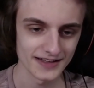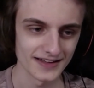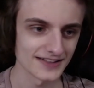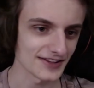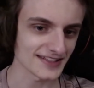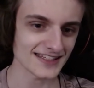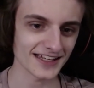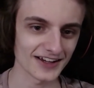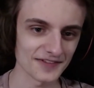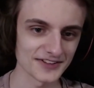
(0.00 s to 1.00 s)
So this is like
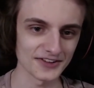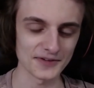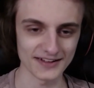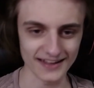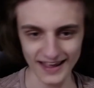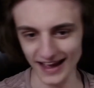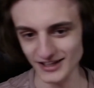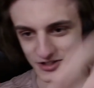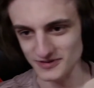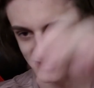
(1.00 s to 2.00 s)
God Madoka being like, hey, I choose